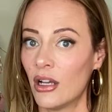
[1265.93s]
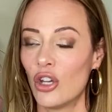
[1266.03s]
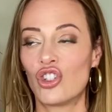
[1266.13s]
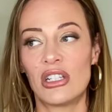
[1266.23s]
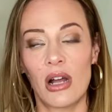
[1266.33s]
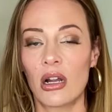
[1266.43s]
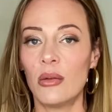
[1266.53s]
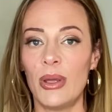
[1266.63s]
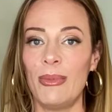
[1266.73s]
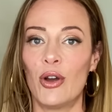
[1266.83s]
She's not gonna
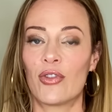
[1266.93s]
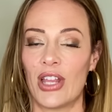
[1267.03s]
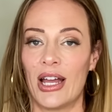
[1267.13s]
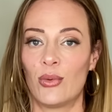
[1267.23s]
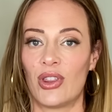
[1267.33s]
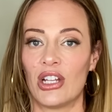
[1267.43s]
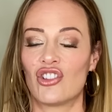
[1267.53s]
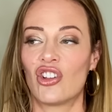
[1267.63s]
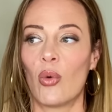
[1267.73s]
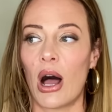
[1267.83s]
beat me over the head with it.
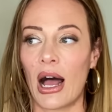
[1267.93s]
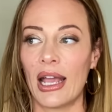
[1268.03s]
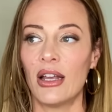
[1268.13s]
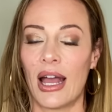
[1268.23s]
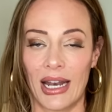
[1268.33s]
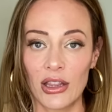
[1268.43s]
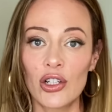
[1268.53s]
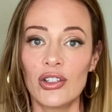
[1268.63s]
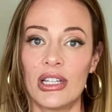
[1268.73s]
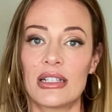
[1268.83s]
So I, and I
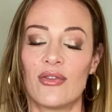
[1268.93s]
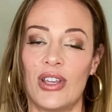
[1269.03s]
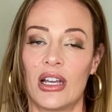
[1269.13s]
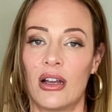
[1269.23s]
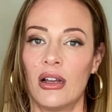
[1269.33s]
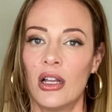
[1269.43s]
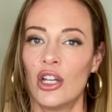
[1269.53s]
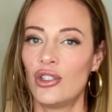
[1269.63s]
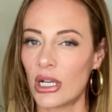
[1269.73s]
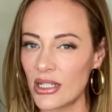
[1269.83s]
learned this via,
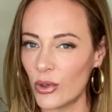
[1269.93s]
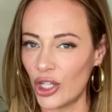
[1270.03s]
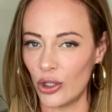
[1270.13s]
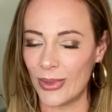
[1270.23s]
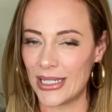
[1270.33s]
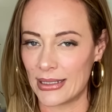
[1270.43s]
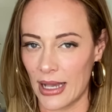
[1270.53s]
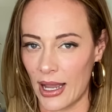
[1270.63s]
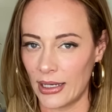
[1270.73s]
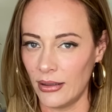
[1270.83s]
do you guys know what human
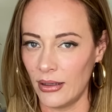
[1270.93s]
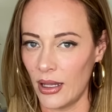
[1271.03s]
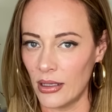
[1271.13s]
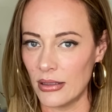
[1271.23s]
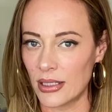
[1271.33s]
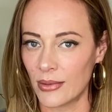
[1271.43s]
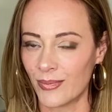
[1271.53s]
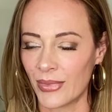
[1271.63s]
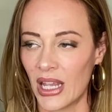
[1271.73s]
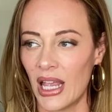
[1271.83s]
design is?
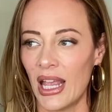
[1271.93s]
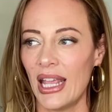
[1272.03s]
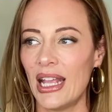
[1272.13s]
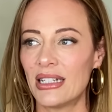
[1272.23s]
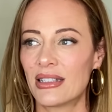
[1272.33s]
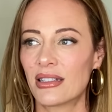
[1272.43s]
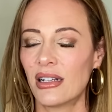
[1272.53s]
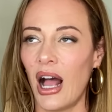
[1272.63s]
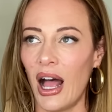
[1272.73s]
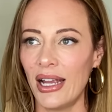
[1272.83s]
It's
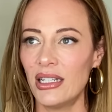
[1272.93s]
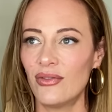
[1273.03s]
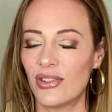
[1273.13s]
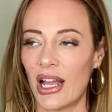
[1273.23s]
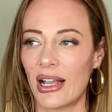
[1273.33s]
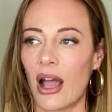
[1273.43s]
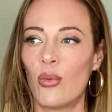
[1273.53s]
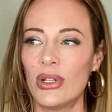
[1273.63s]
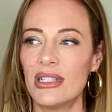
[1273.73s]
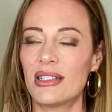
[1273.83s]
kind of like, I
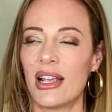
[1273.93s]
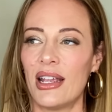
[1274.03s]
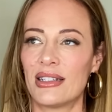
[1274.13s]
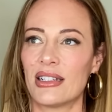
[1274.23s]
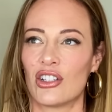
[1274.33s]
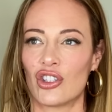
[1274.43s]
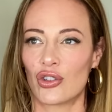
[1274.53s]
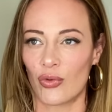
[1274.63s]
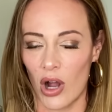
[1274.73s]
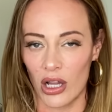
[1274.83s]
wouldn't say it's
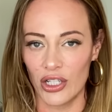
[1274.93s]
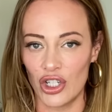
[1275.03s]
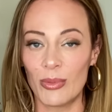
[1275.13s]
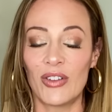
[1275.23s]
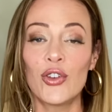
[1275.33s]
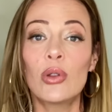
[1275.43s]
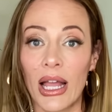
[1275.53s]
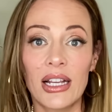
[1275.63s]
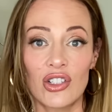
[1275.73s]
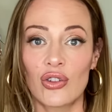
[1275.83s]
astrology, but if you
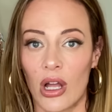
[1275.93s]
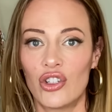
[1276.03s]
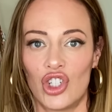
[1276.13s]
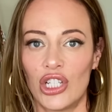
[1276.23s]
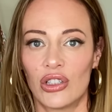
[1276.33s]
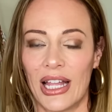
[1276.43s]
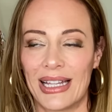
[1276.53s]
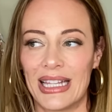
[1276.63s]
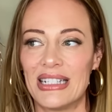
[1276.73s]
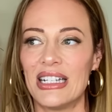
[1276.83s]
like astrology, you'll like this.